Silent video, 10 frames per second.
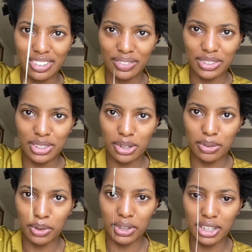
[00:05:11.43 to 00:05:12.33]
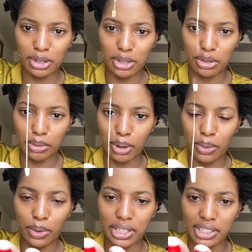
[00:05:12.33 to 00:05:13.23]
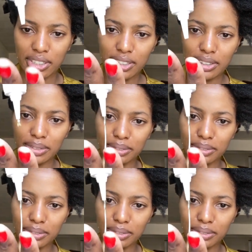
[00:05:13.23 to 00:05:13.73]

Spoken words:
So I'm going in with my oil.